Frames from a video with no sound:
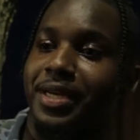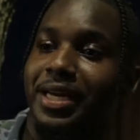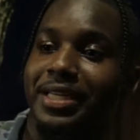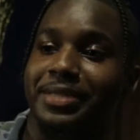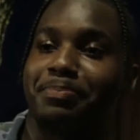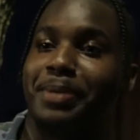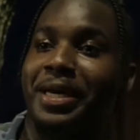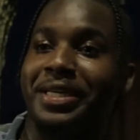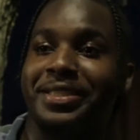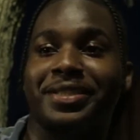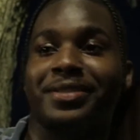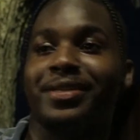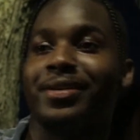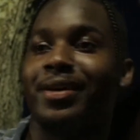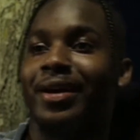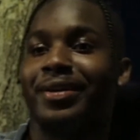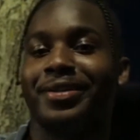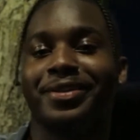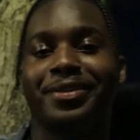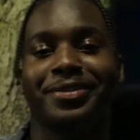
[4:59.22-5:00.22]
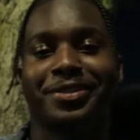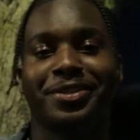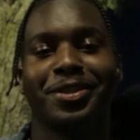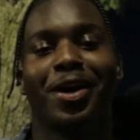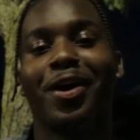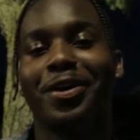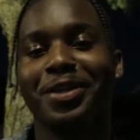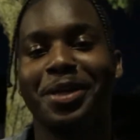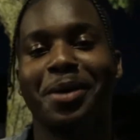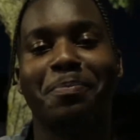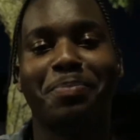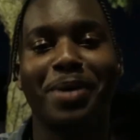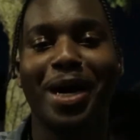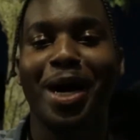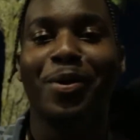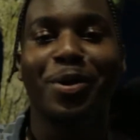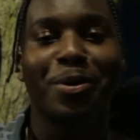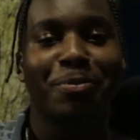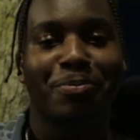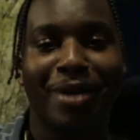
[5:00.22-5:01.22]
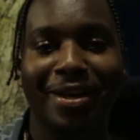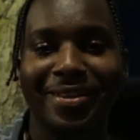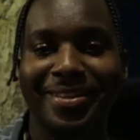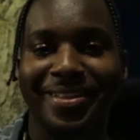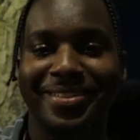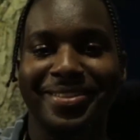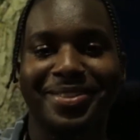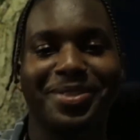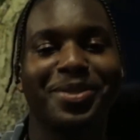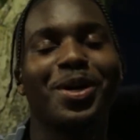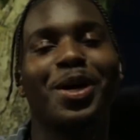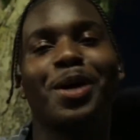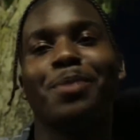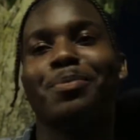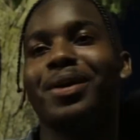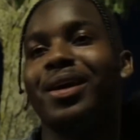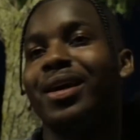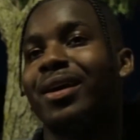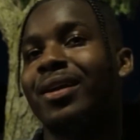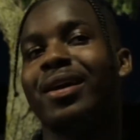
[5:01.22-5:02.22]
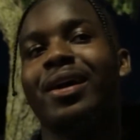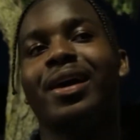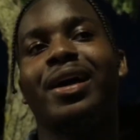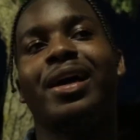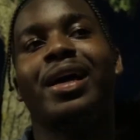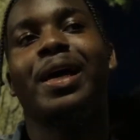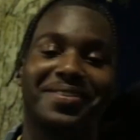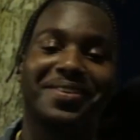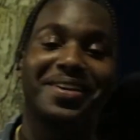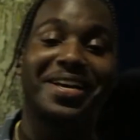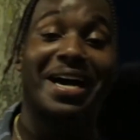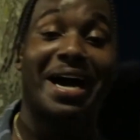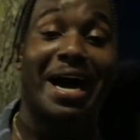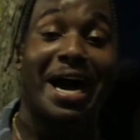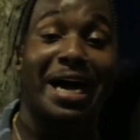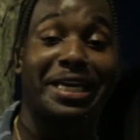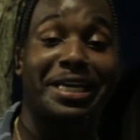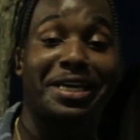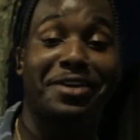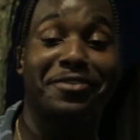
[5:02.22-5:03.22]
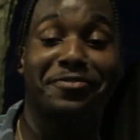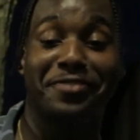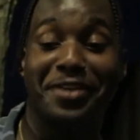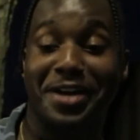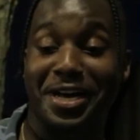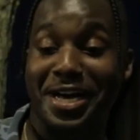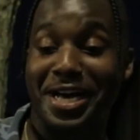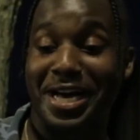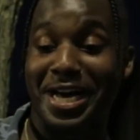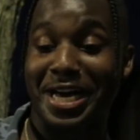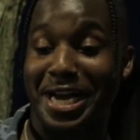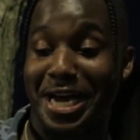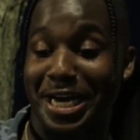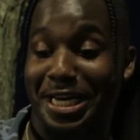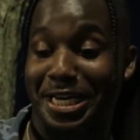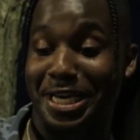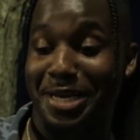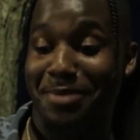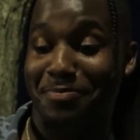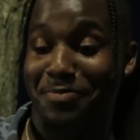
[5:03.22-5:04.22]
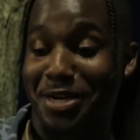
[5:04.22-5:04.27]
it's basically like a song in Empower the Brothers, you know what I mean? I can't fight, I can't